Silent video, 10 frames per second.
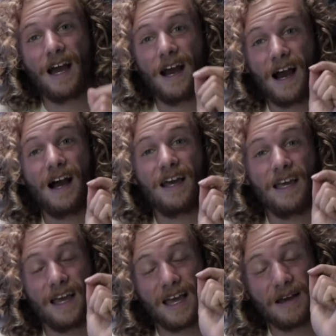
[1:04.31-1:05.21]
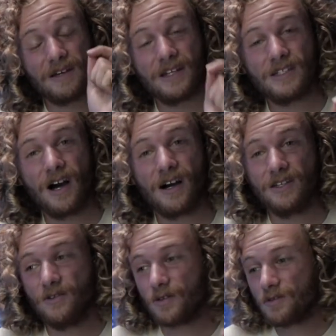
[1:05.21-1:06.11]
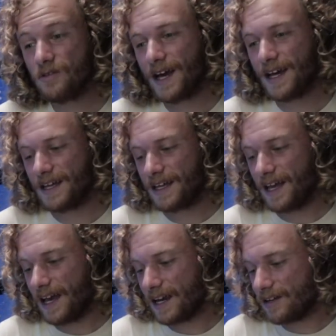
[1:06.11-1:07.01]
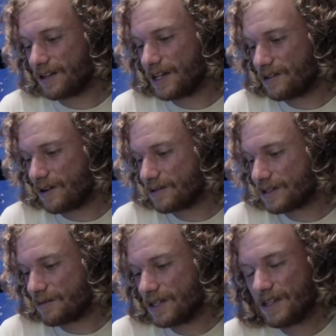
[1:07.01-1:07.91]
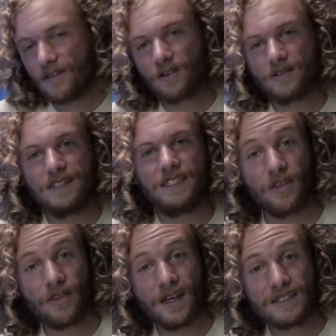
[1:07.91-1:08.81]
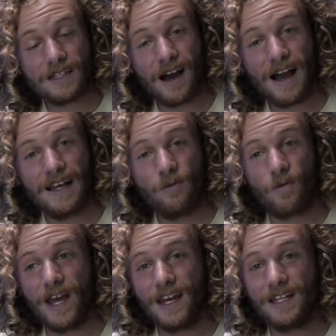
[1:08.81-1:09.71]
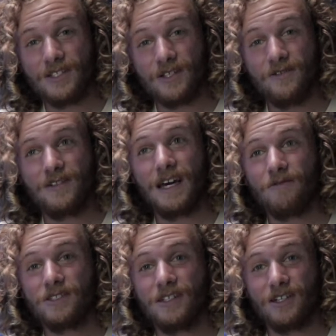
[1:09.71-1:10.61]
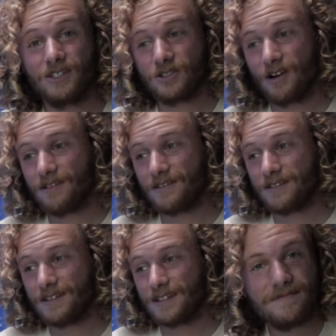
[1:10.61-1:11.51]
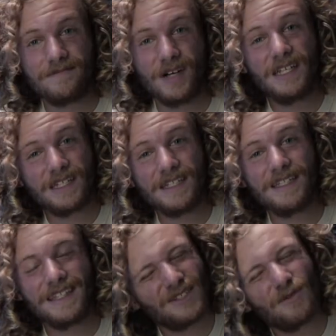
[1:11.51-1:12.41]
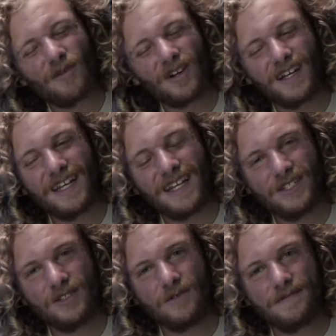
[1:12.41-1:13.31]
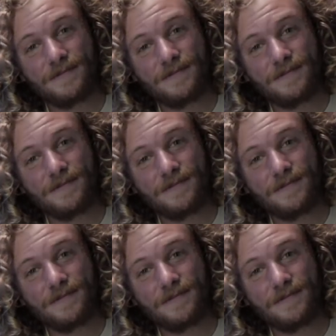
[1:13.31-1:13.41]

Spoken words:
I am going to talk you through that, and I'm going to let you know some of the difficulties, the things I ran into that was a struggle, but that's what we're going to get into.